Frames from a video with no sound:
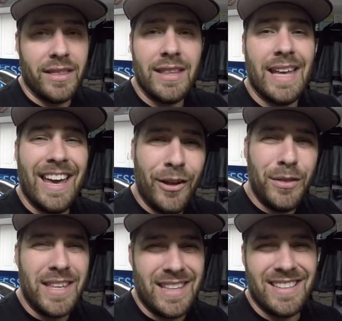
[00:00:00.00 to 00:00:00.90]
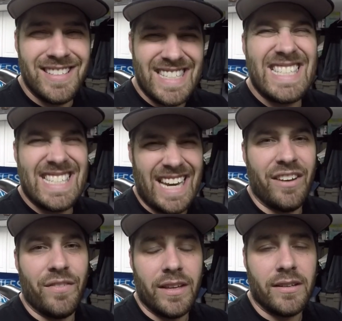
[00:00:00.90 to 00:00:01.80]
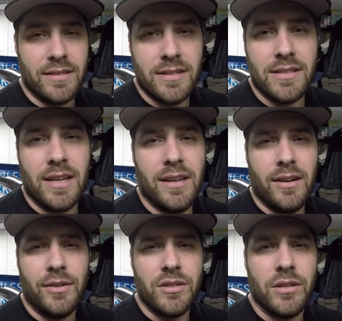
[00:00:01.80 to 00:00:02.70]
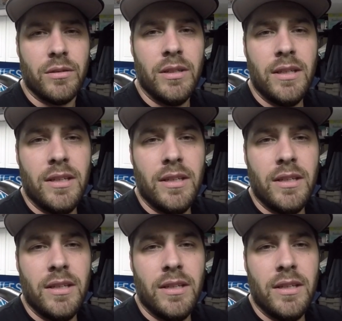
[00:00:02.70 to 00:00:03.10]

I think the healthy side of things is uh, also